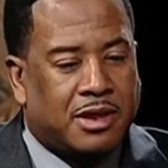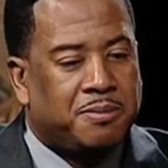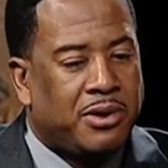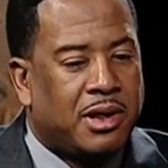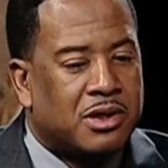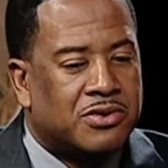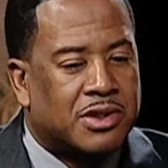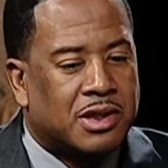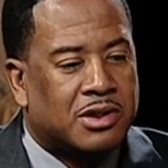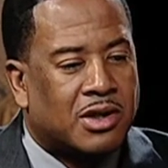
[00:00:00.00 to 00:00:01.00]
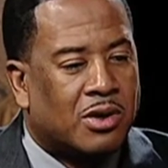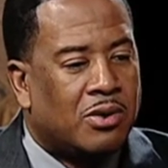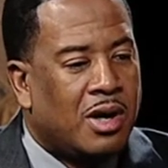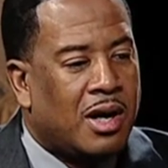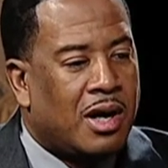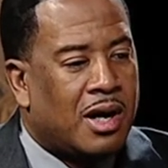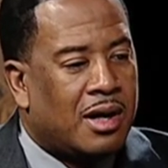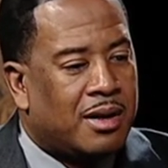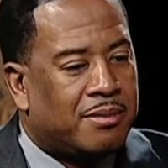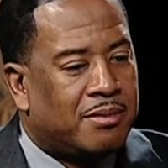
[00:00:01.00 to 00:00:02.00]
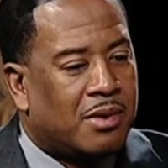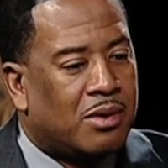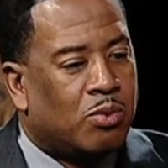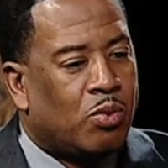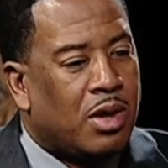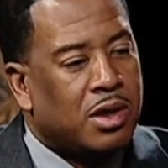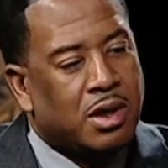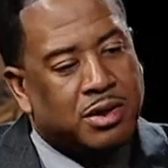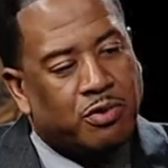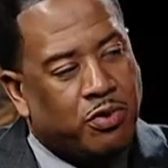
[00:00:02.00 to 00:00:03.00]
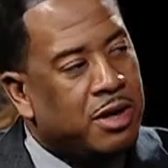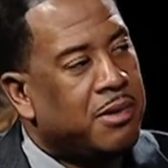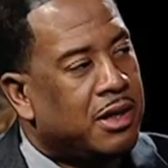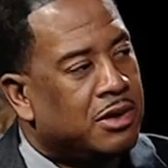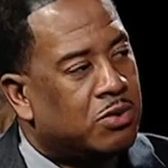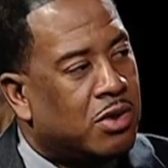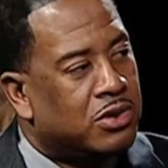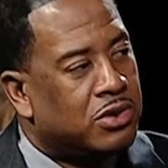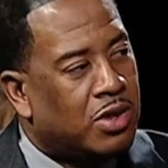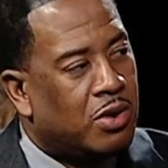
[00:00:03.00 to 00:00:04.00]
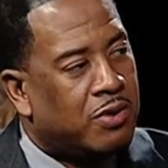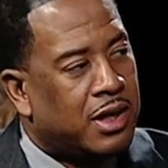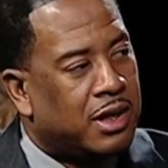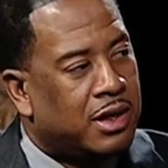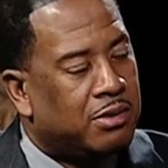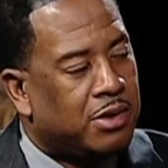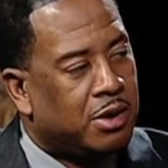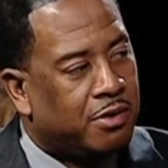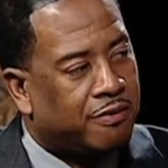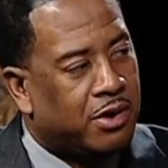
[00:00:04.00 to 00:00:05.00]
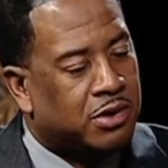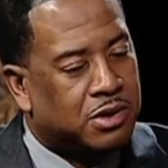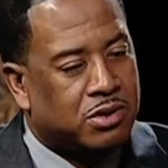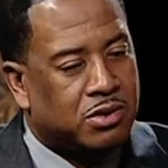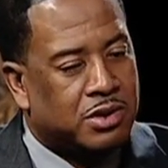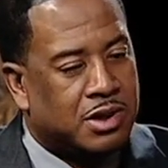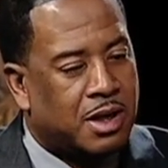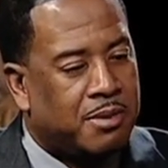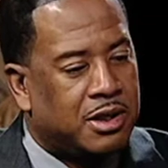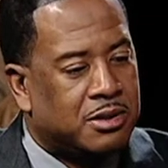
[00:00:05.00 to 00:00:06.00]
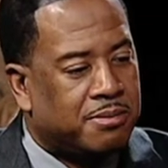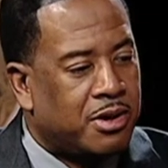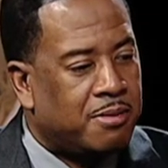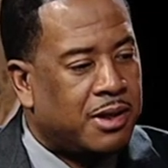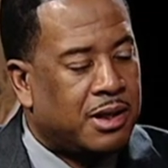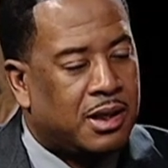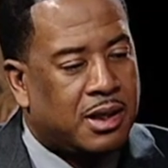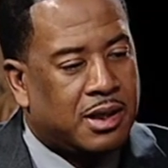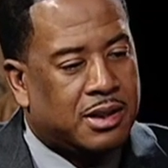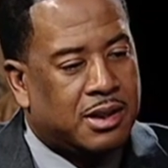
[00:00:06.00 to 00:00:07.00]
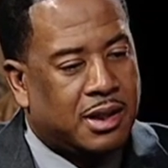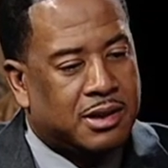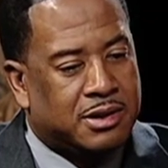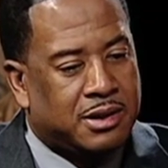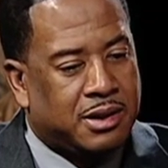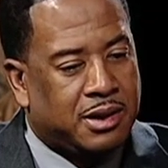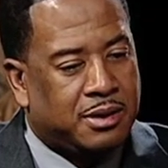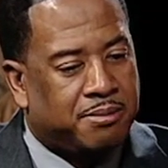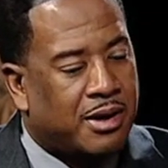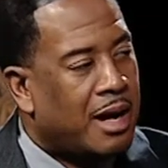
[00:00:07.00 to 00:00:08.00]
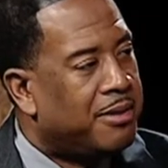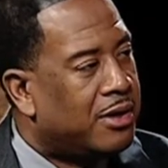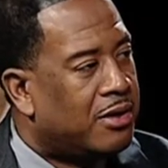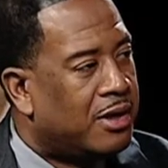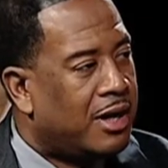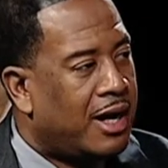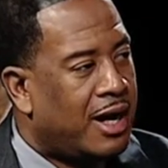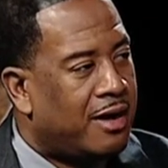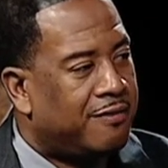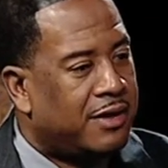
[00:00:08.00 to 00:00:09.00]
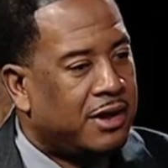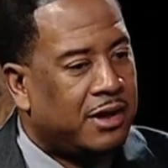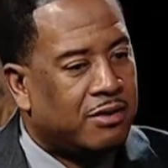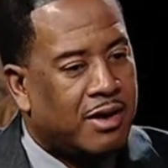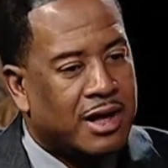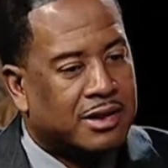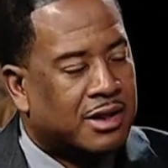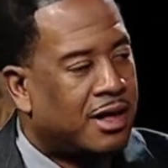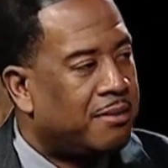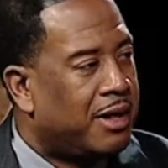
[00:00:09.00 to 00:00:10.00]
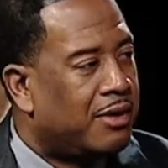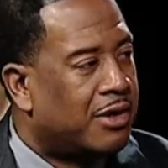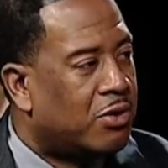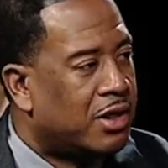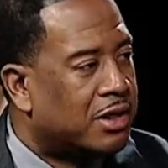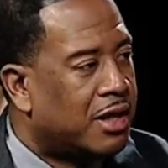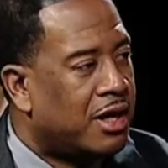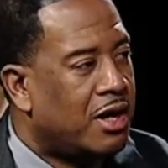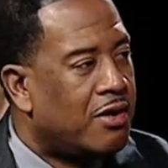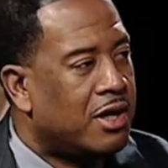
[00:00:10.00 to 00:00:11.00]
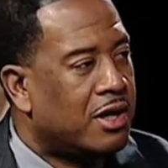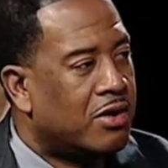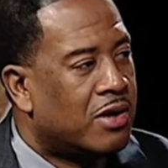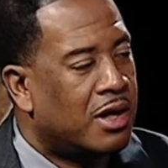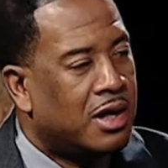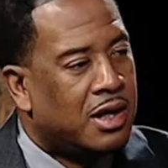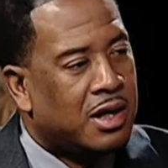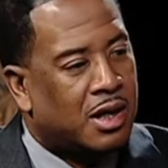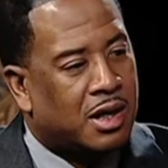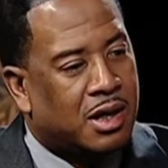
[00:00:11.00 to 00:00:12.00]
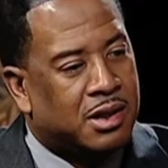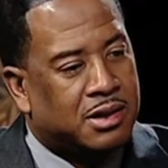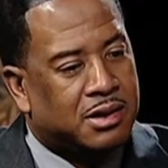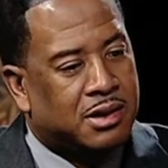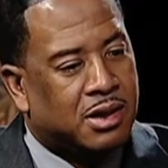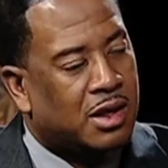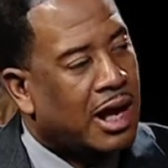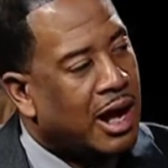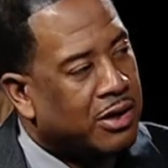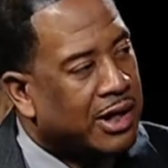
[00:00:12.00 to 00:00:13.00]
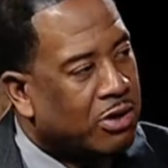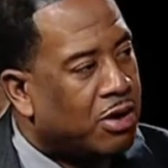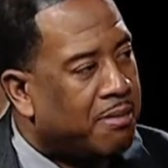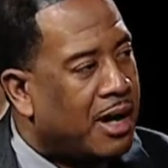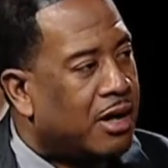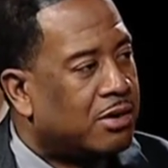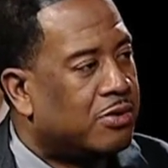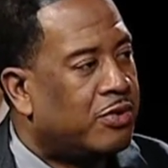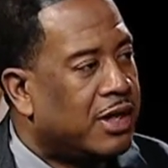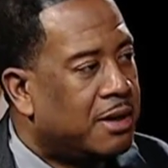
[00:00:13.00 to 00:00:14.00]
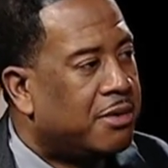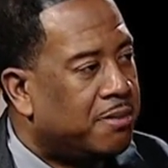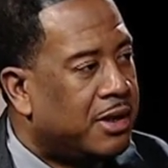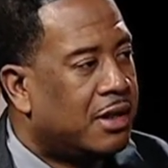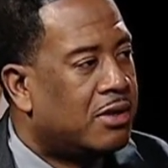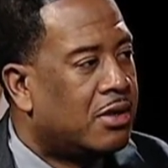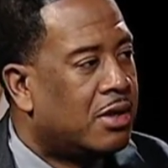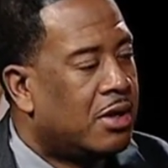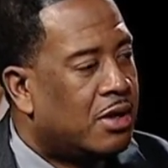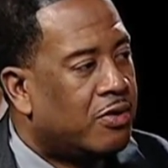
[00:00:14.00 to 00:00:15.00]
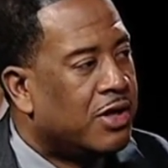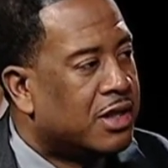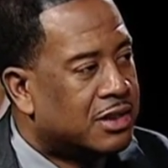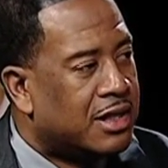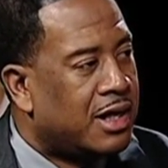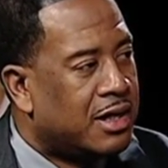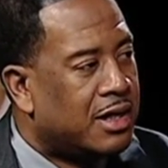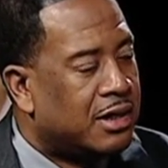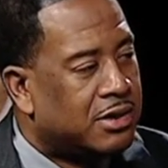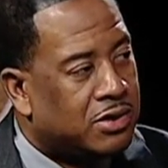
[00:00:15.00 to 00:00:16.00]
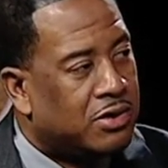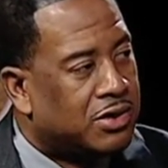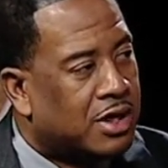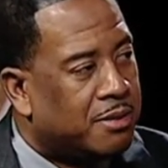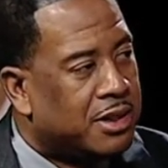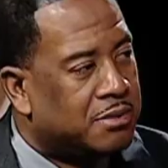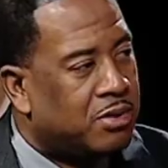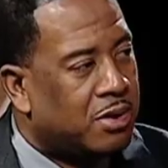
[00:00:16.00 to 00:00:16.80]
pretty interesting. So what are the remedies once you go in and you revoke a tourist accommodation permit? Does the property owner have the right to come in and request a hearing, or how do they go about re-implementing or reinstating their tourist accommodation